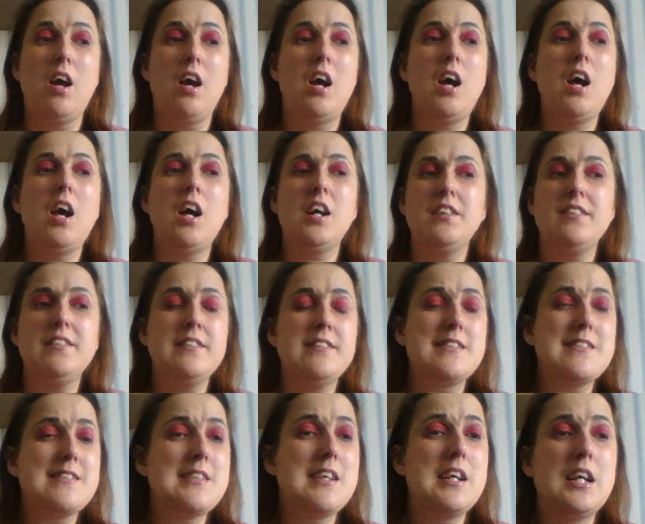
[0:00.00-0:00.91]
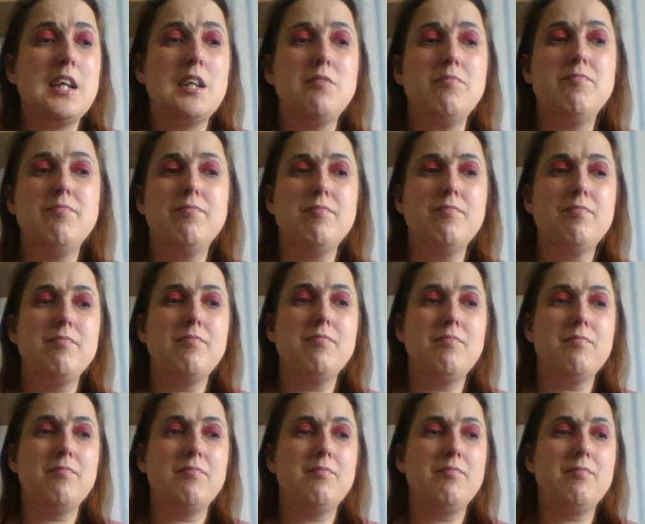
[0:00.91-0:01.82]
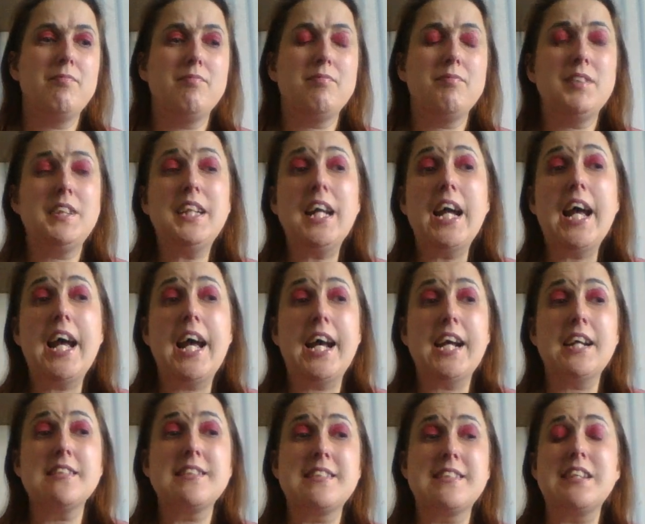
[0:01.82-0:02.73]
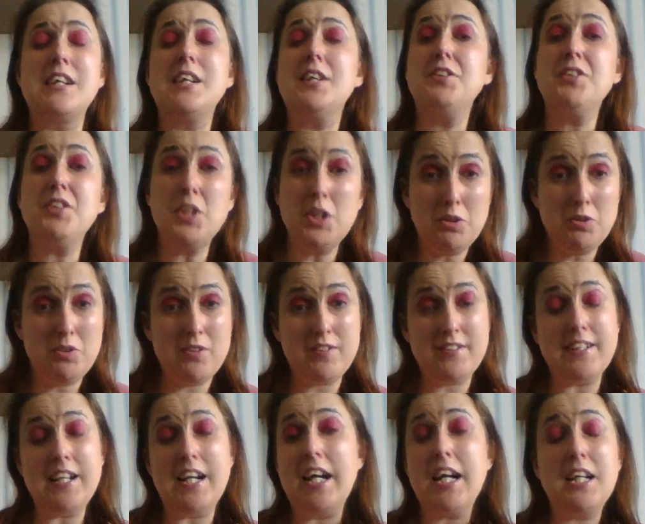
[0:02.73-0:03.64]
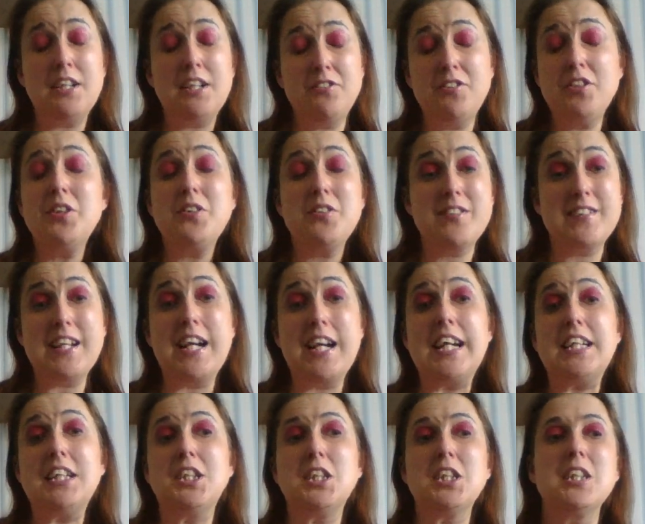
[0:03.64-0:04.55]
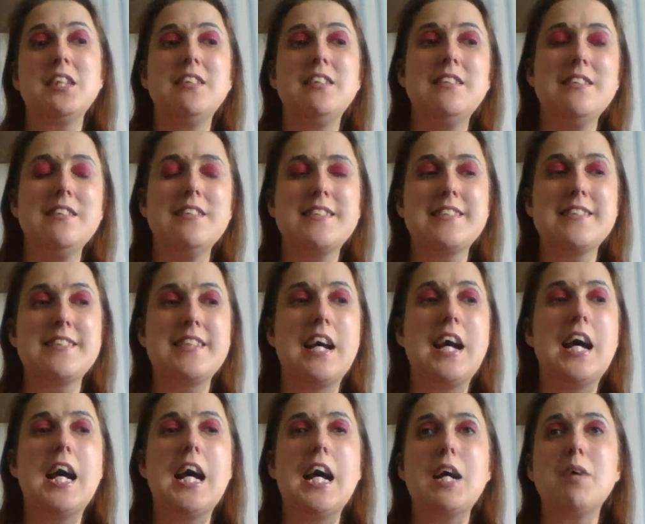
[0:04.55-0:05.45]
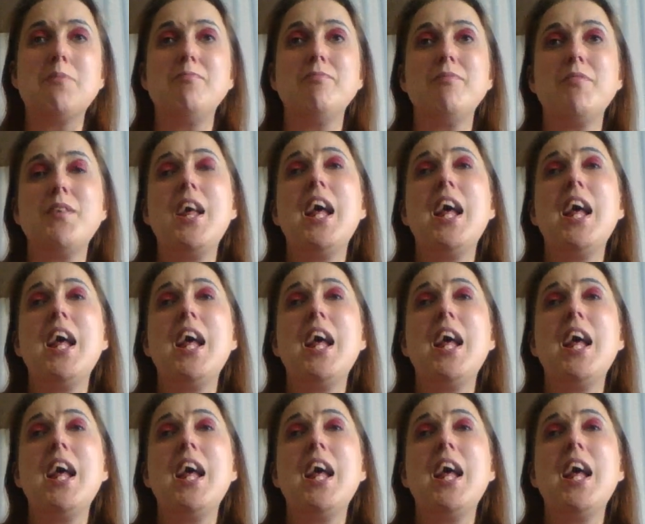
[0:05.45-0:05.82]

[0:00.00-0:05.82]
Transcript: and um, yes, news news agents um,